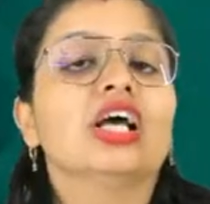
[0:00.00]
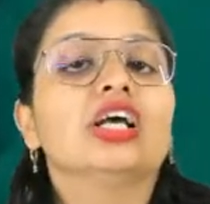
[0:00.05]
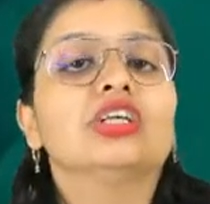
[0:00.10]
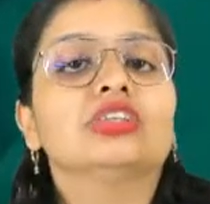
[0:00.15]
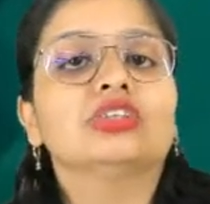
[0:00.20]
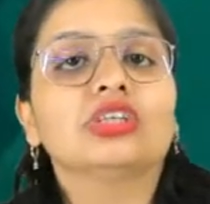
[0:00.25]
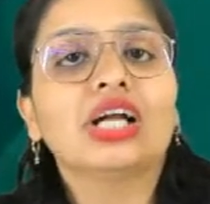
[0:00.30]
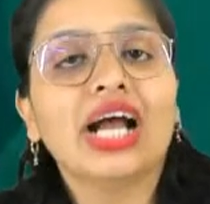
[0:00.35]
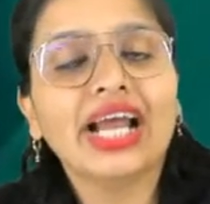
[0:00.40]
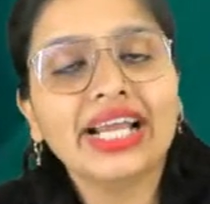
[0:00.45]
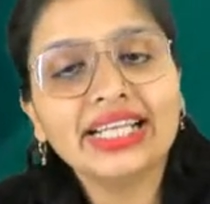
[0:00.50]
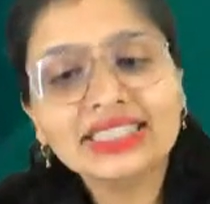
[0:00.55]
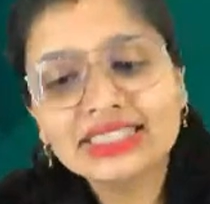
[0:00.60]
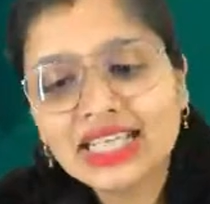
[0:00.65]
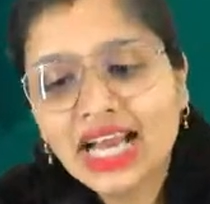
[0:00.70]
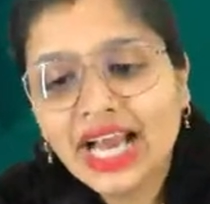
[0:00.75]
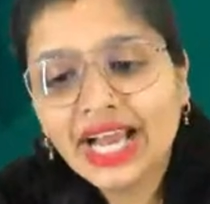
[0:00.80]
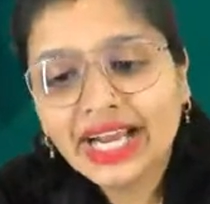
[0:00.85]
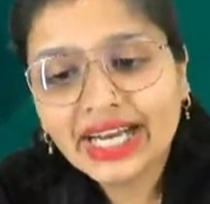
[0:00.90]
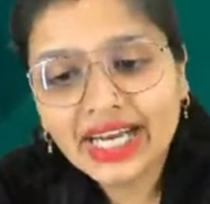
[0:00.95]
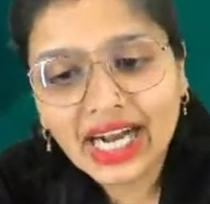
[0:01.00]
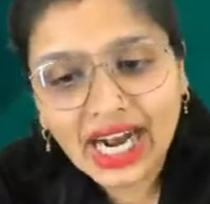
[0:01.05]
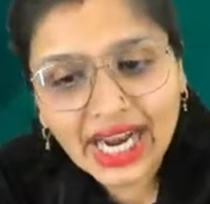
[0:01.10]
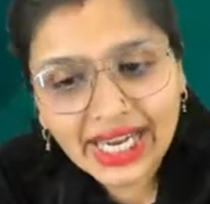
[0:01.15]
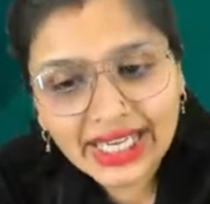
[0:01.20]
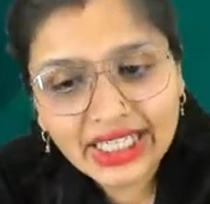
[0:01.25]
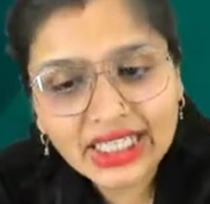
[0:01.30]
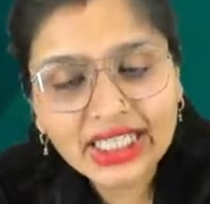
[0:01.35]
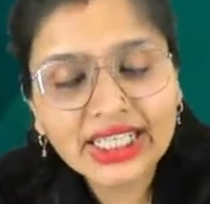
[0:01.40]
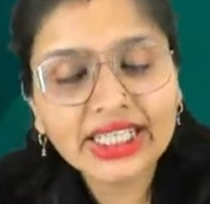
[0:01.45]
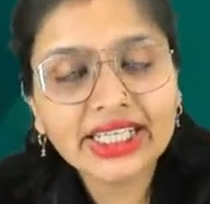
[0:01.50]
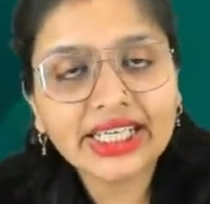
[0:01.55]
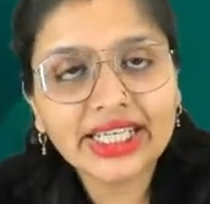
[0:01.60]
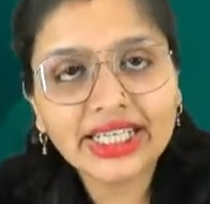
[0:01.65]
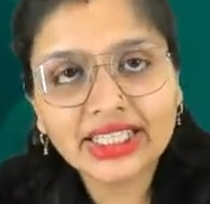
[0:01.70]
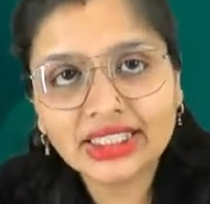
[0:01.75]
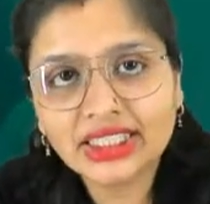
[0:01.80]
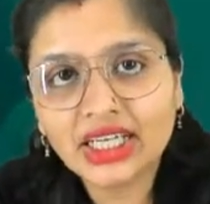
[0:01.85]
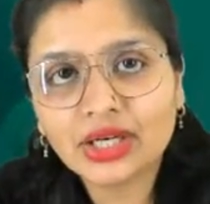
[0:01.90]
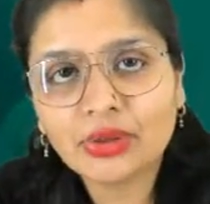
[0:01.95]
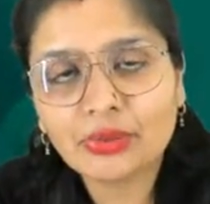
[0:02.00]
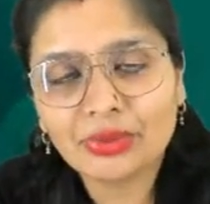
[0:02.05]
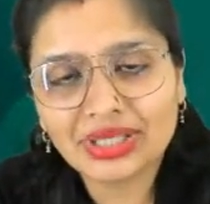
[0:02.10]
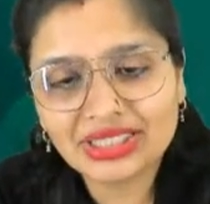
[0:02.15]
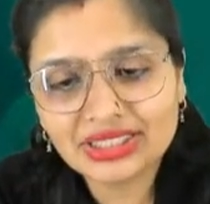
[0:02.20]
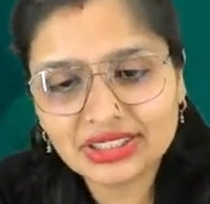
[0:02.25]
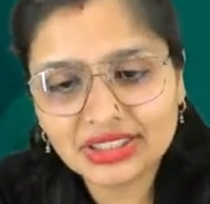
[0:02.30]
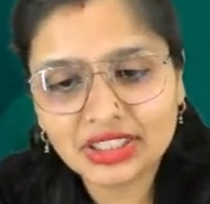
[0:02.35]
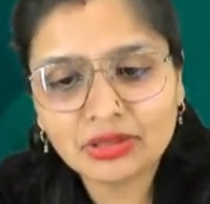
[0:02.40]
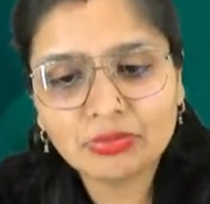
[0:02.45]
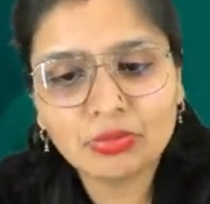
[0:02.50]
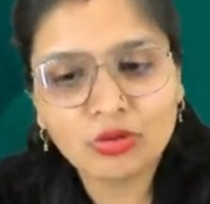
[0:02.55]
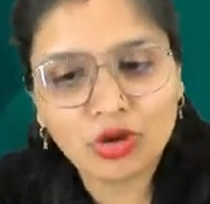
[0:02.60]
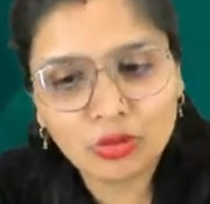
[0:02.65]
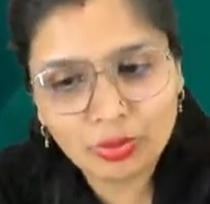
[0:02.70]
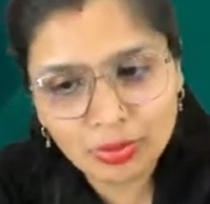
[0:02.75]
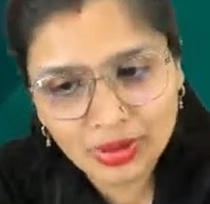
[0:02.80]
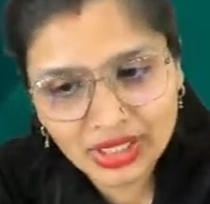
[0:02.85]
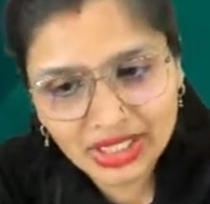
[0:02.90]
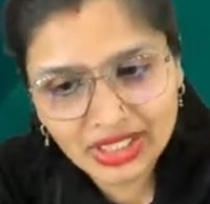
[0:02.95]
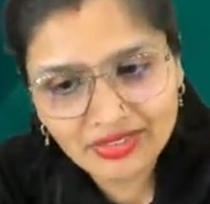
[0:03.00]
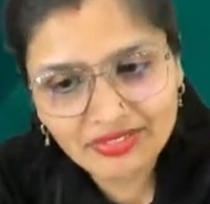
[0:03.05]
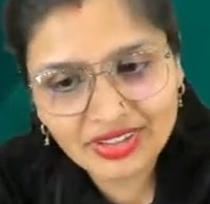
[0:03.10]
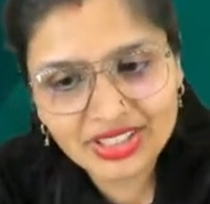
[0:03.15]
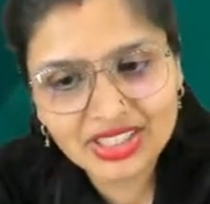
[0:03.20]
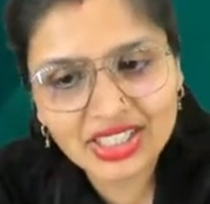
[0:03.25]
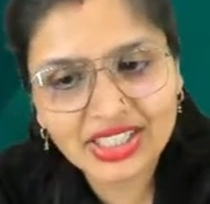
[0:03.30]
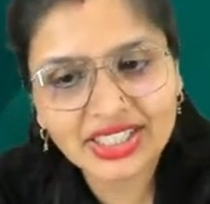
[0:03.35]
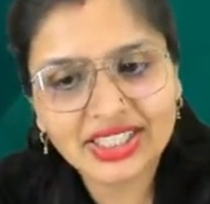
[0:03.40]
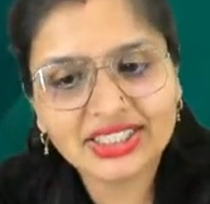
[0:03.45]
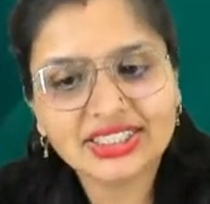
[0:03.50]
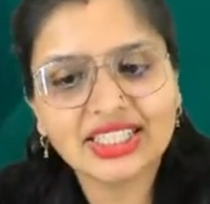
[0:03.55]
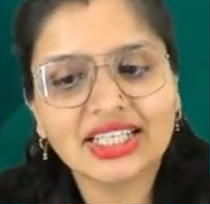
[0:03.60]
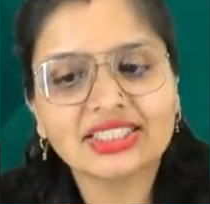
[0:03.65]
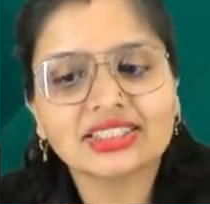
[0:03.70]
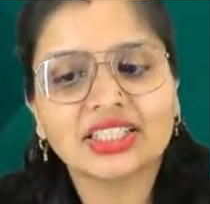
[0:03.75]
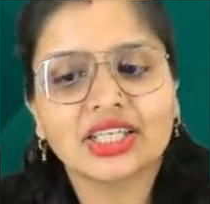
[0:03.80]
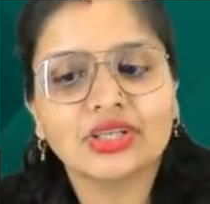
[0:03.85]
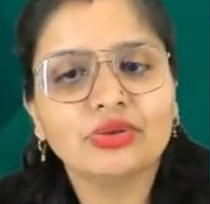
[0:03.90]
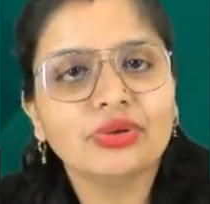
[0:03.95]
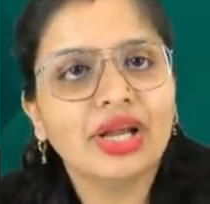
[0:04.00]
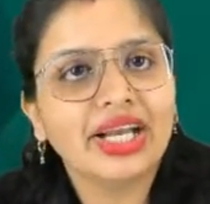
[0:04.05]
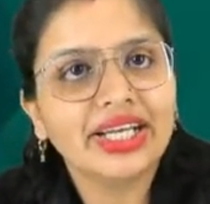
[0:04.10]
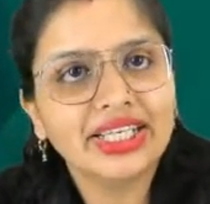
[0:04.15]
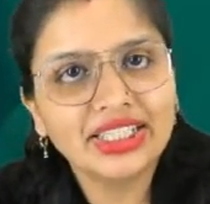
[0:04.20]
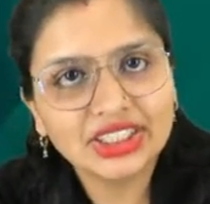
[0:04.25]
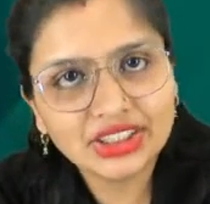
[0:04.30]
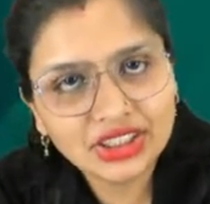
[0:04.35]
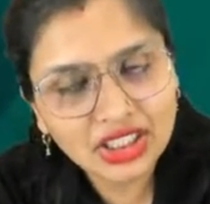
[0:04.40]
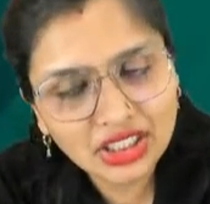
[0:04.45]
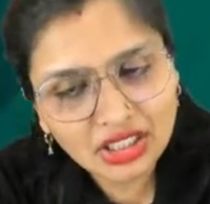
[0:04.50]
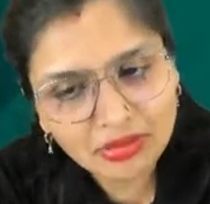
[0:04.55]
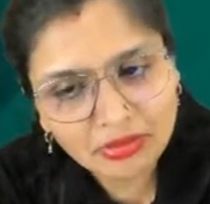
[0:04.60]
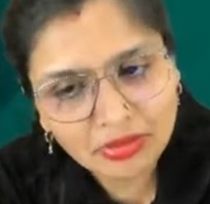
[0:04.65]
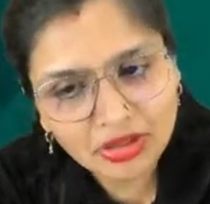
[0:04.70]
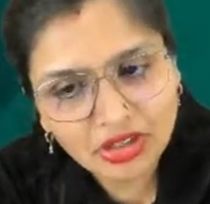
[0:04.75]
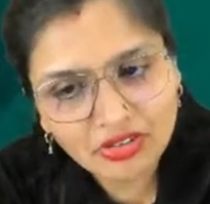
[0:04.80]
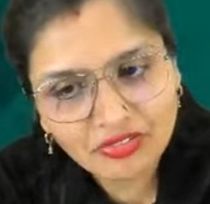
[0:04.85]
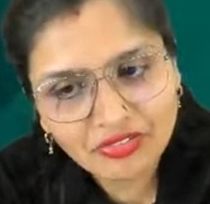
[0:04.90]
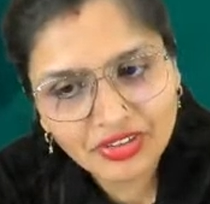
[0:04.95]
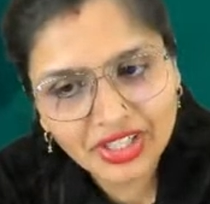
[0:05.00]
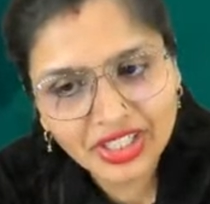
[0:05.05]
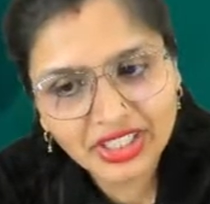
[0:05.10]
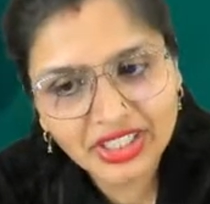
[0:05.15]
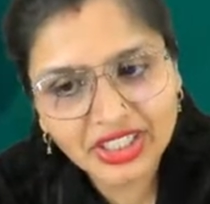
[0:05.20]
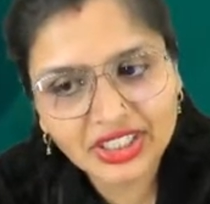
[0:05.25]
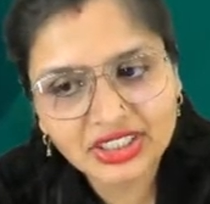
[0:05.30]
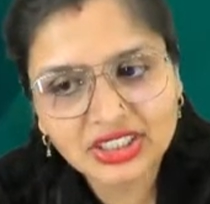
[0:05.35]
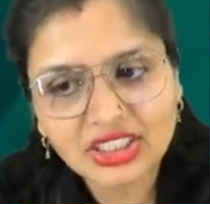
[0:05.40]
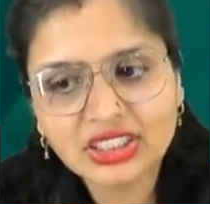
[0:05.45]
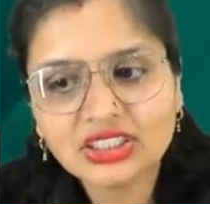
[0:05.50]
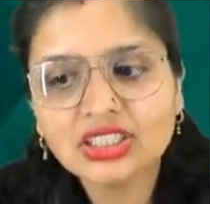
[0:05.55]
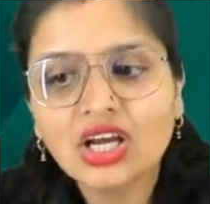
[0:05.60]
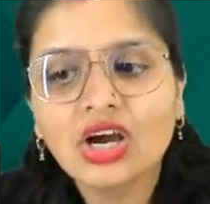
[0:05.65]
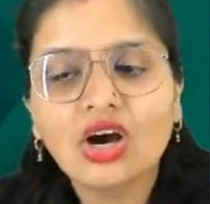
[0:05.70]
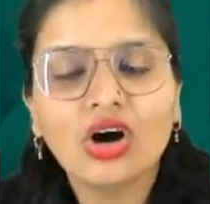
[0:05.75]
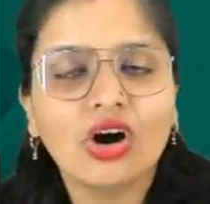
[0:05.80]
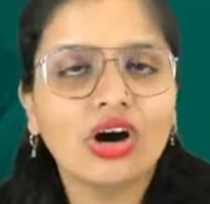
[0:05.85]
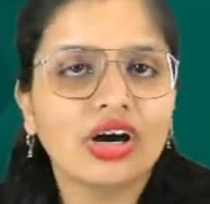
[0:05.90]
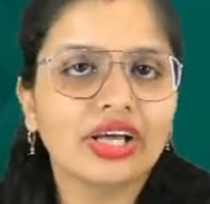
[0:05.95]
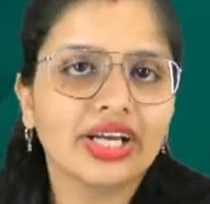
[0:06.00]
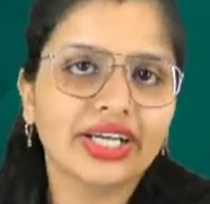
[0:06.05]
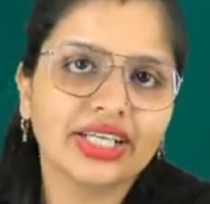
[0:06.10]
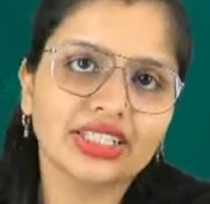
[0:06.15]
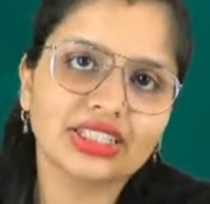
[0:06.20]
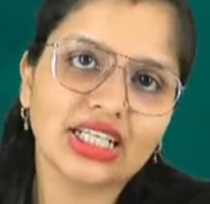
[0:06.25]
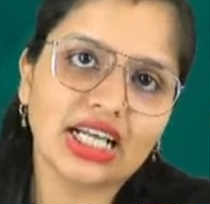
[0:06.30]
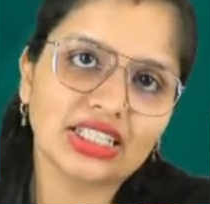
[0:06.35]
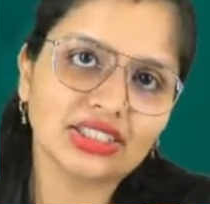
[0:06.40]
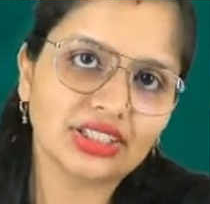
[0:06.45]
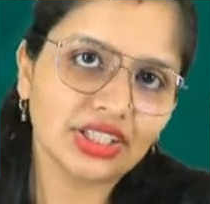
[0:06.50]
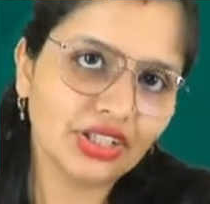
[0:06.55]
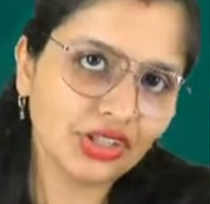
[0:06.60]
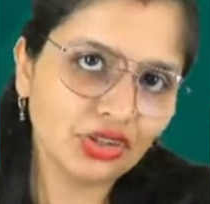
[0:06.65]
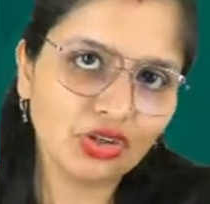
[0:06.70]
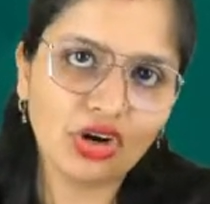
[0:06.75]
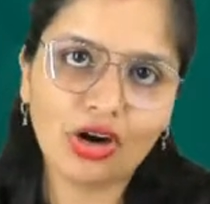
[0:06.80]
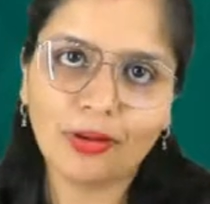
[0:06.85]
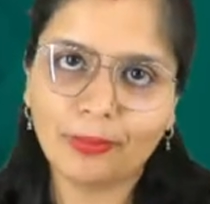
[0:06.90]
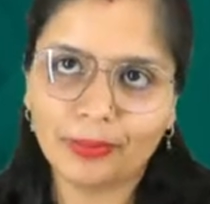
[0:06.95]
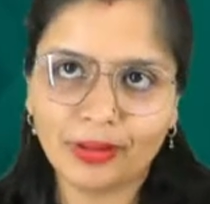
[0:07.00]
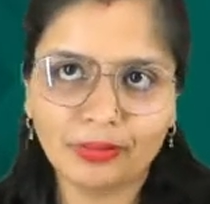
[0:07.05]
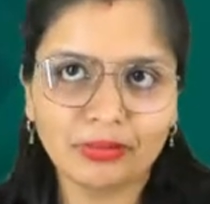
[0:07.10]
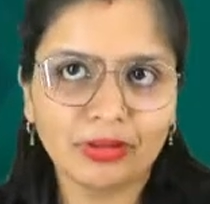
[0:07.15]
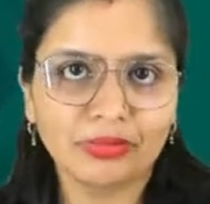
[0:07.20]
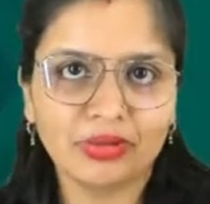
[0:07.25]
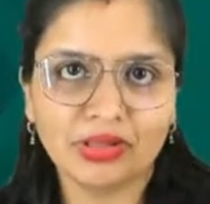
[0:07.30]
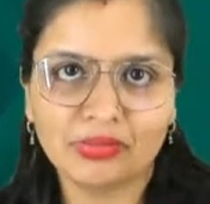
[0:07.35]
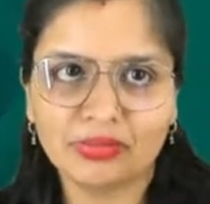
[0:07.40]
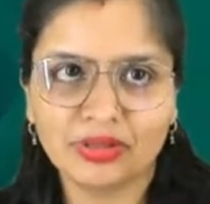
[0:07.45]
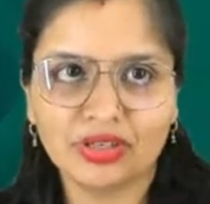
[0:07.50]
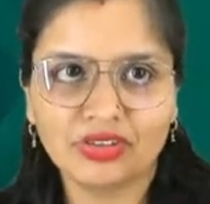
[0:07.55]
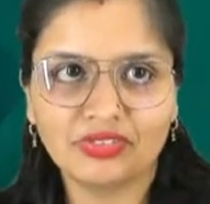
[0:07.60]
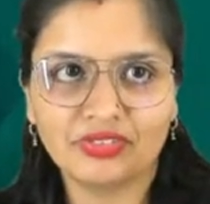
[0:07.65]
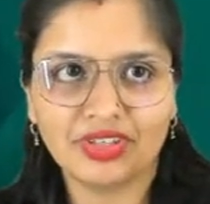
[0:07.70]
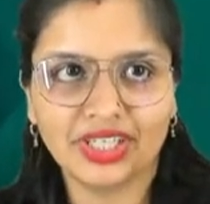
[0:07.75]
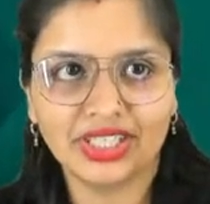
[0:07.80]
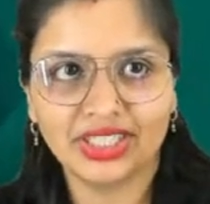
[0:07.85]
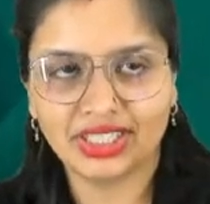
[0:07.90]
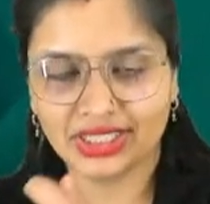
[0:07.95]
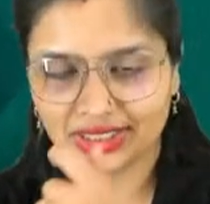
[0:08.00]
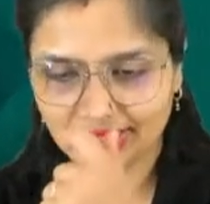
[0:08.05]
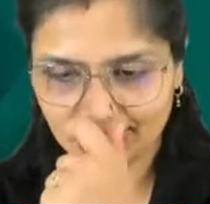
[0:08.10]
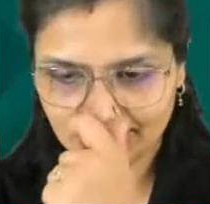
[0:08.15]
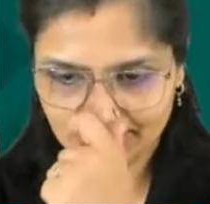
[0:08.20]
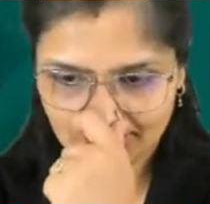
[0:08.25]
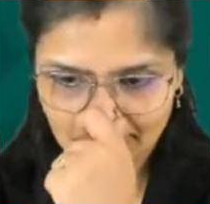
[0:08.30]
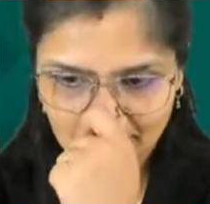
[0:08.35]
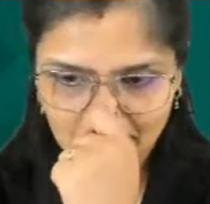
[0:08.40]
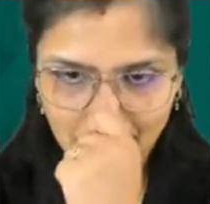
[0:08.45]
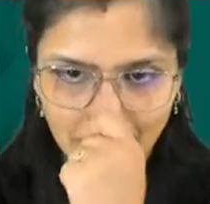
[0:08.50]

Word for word: So guys, kindly read the question properly, whether it is asking you additional number of rain gauges or it is asking you optimum number of rain gauges.